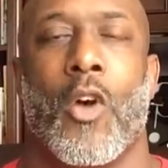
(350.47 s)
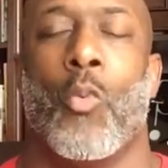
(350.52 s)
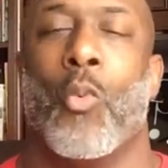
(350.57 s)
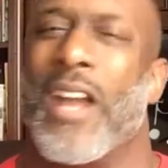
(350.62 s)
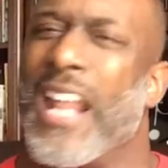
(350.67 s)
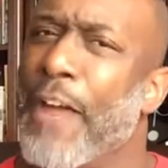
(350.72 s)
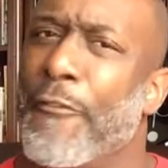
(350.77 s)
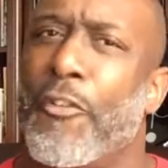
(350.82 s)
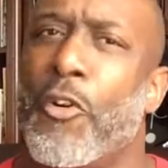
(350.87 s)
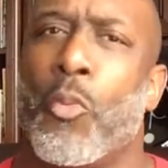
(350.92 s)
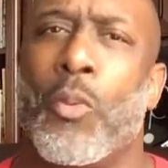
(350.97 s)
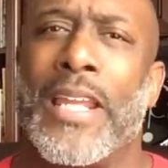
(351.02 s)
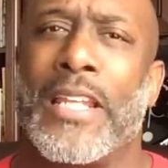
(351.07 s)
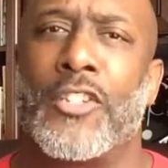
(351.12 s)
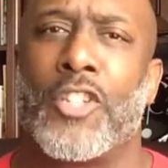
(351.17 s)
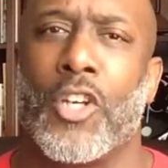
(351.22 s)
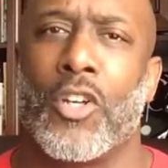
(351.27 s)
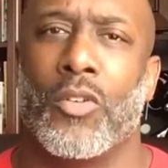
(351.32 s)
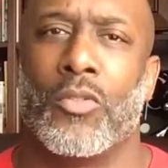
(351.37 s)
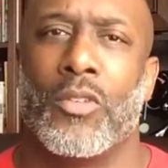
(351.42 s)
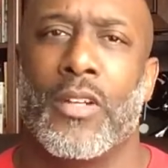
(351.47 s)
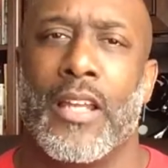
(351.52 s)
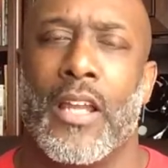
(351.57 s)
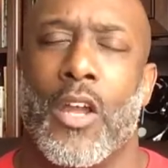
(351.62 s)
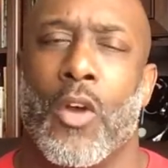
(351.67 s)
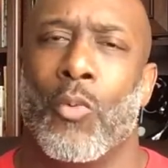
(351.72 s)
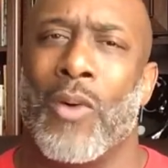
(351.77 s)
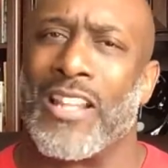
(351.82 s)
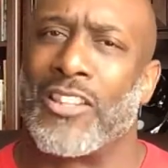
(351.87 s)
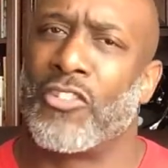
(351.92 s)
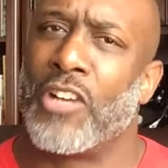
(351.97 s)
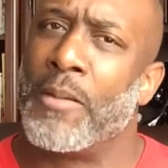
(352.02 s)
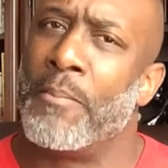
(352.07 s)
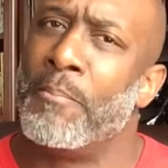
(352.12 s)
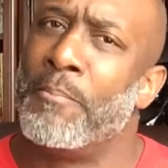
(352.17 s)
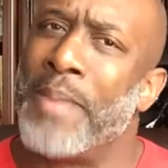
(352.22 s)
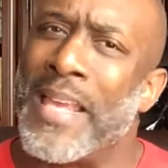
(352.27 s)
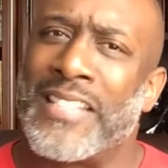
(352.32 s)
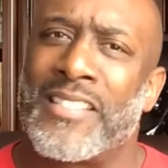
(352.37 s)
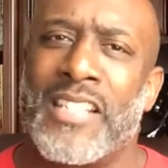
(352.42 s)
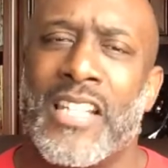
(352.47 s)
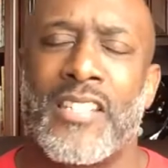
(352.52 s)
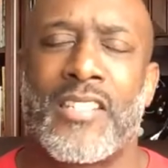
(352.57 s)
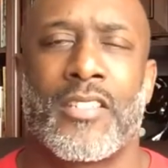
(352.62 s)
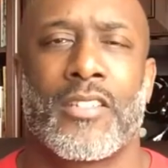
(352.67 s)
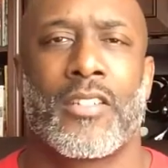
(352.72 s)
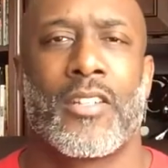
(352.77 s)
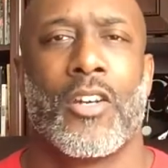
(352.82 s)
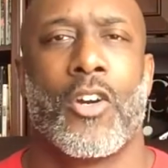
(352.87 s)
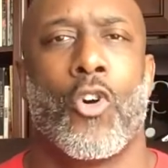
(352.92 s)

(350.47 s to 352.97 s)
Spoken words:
Whatever we do, whether in business